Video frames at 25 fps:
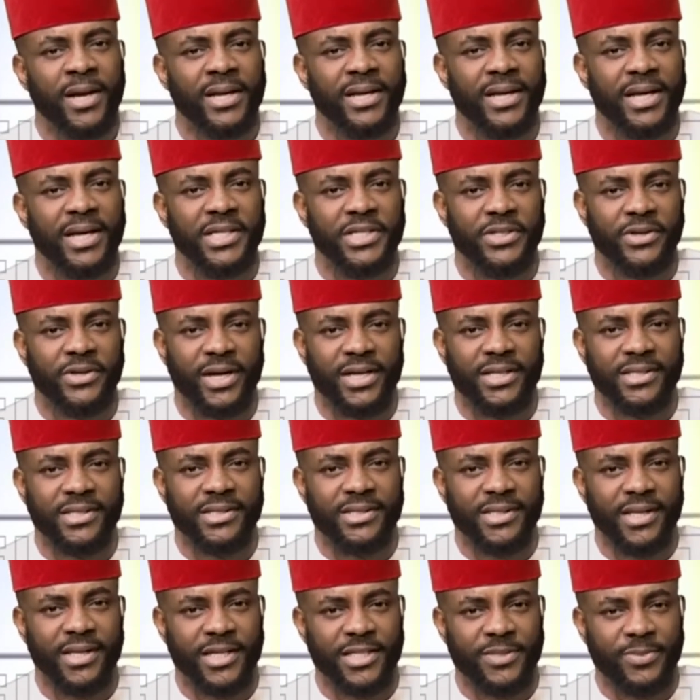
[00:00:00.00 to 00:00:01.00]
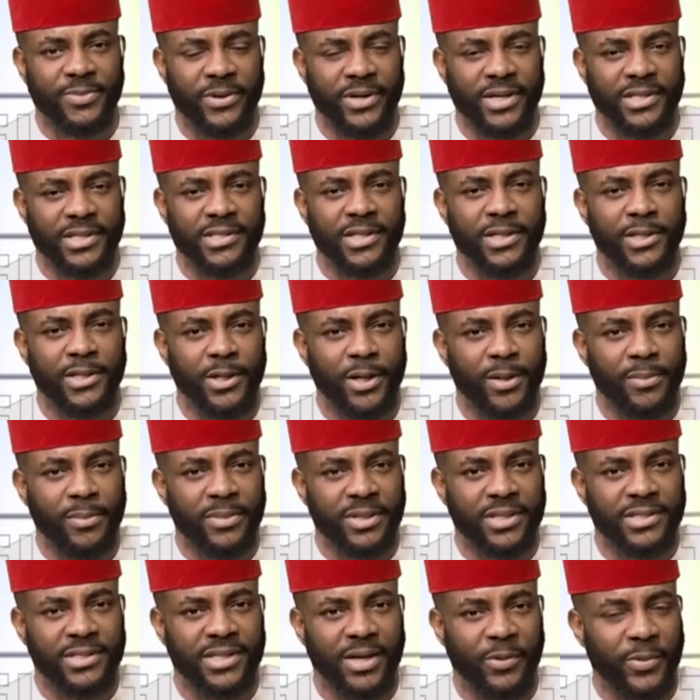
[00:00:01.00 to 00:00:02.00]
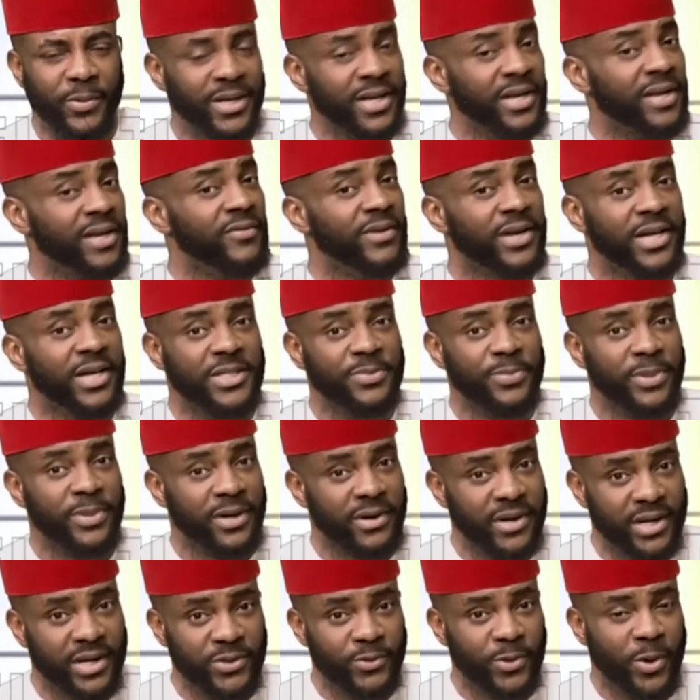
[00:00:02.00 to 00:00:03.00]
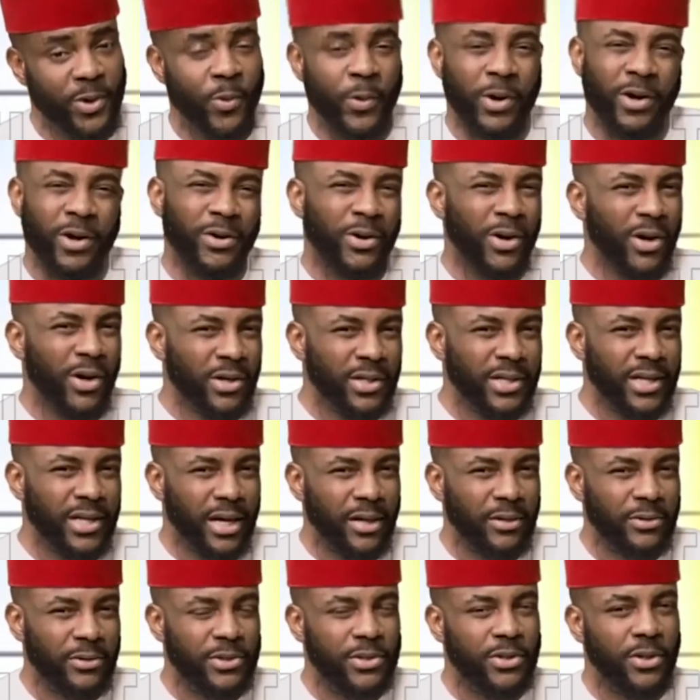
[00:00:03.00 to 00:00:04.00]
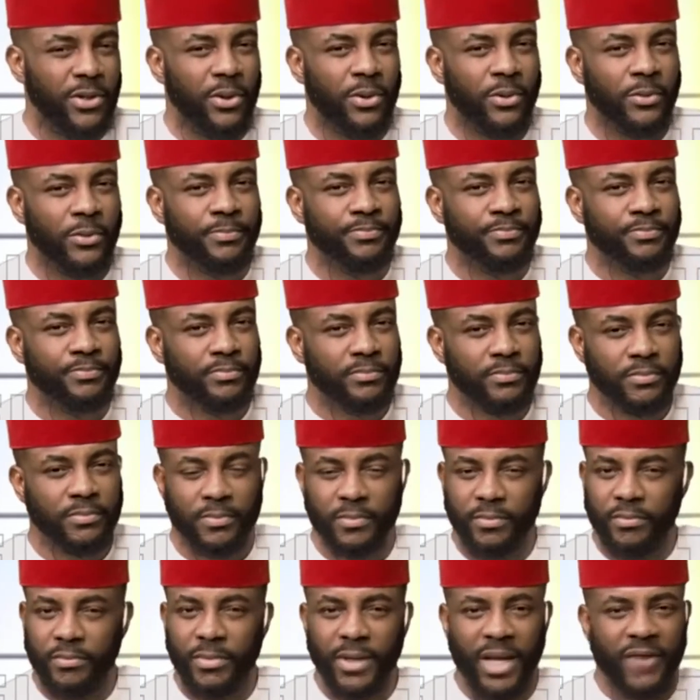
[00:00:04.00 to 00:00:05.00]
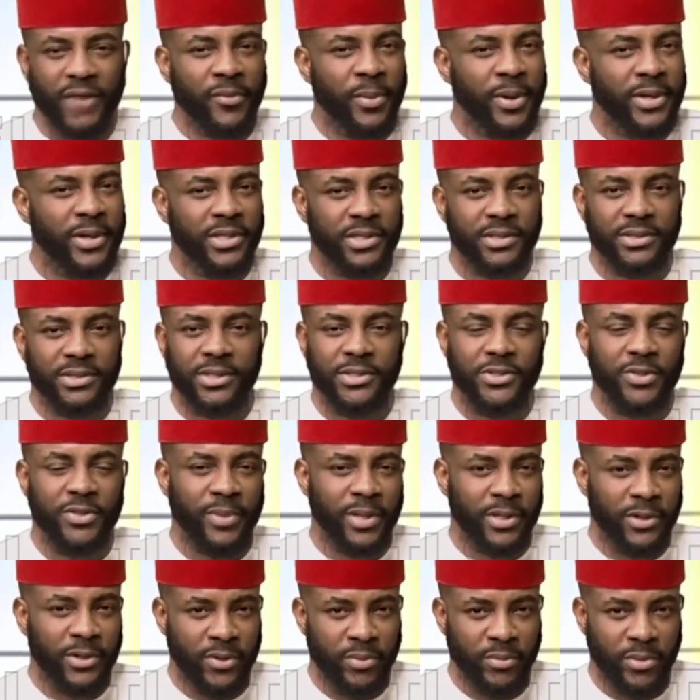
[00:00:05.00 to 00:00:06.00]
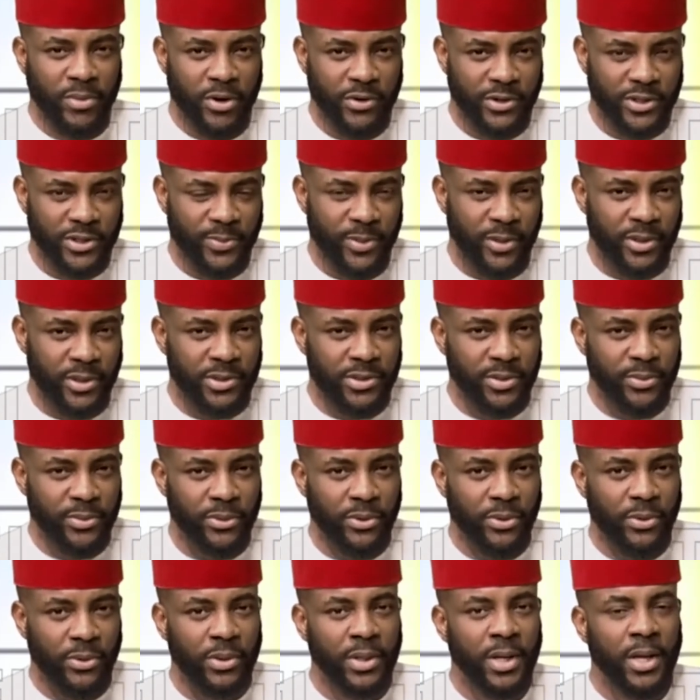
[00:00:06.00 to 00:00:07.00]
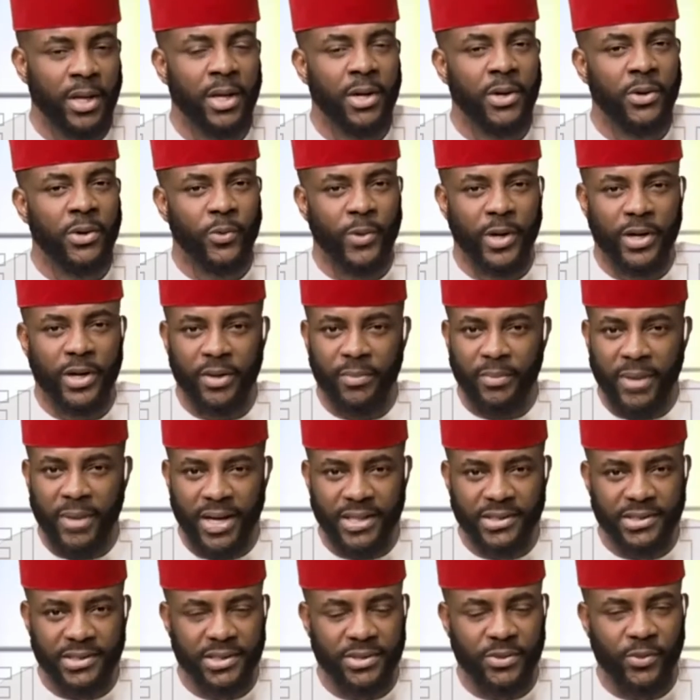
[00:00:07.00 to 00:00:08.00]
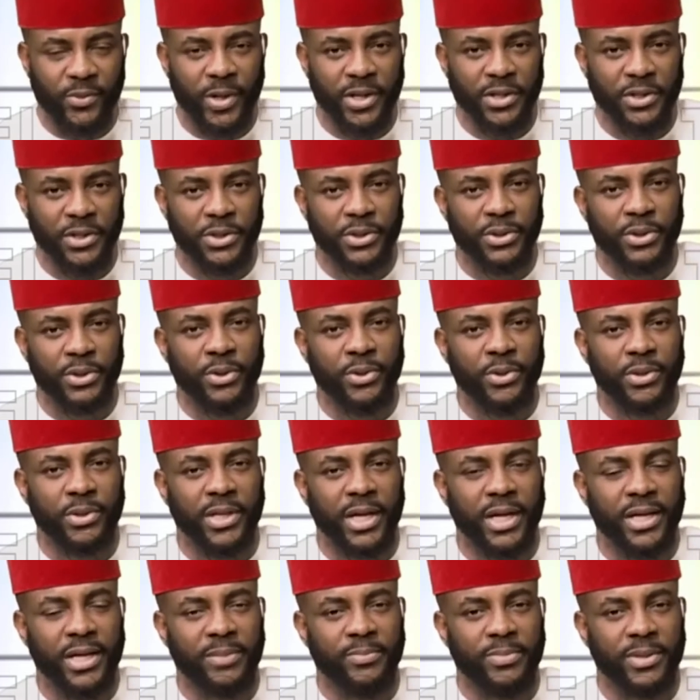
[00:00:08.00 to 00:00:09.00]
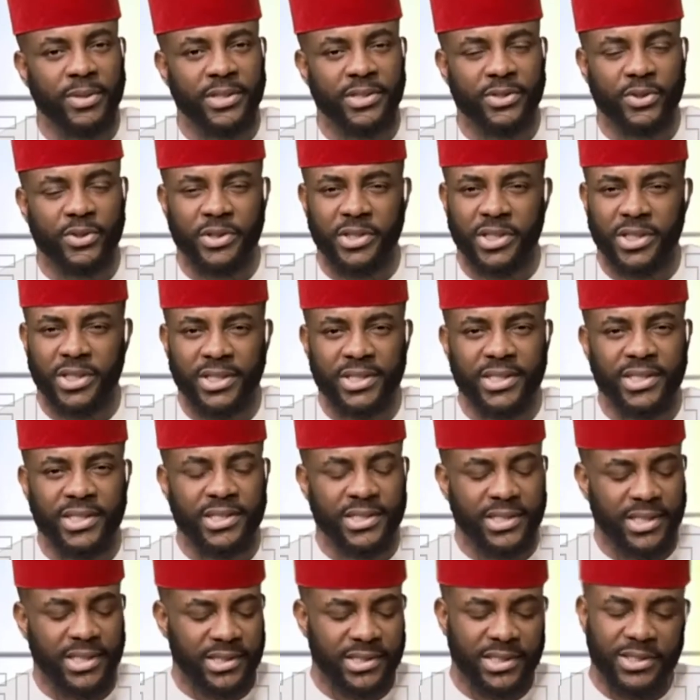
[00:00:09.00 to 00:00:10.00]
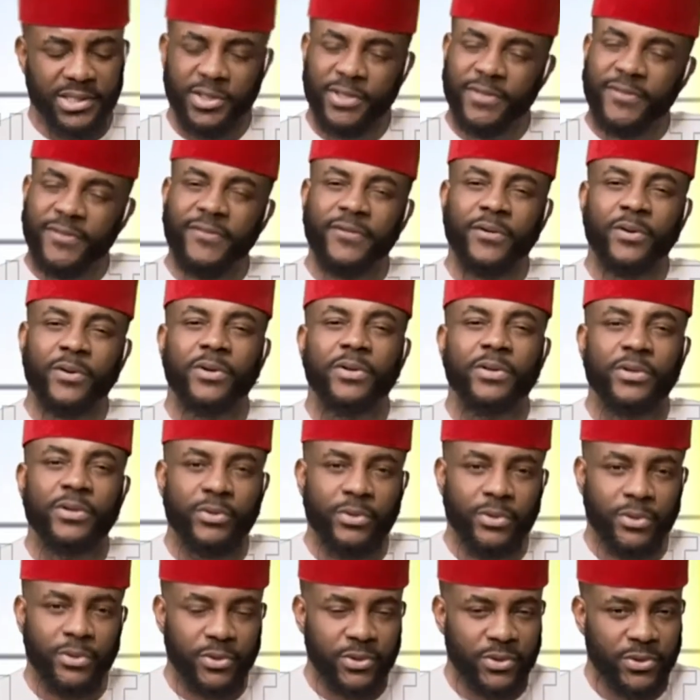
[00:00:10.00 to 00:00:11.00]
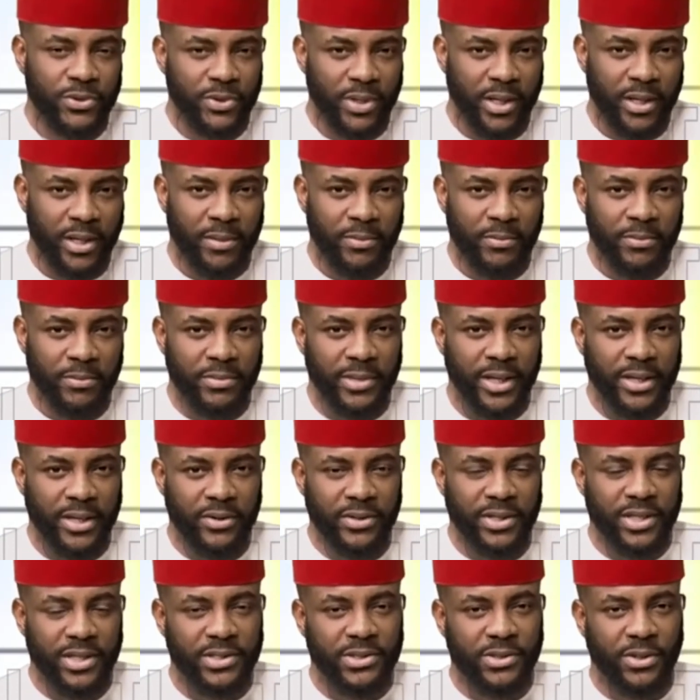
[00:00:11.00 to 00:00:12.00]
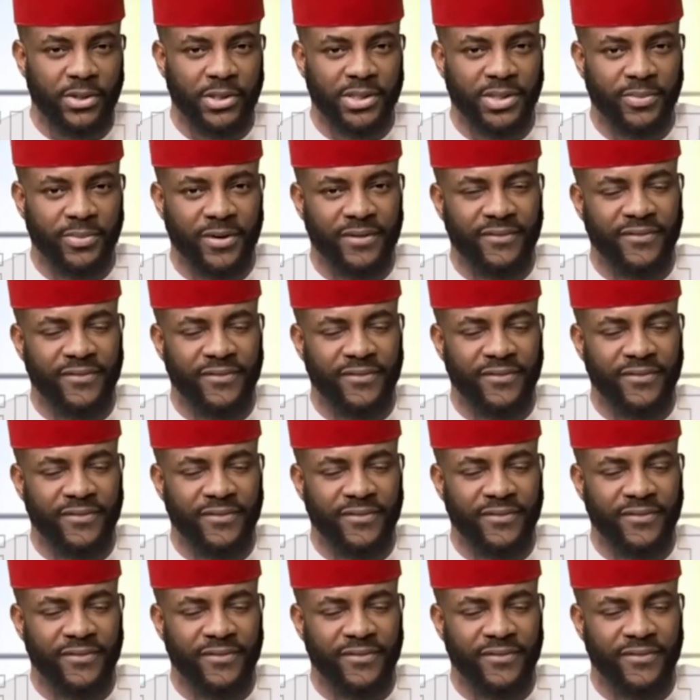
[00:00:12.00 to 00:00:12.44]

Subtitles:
Nigeria is experiencing numbers that we didn't even experience when we were on lockdown. So everybody just needs to be a little more responsible. Wear your masks where you should, and please socially distance and just follow the rules. I know there's talks about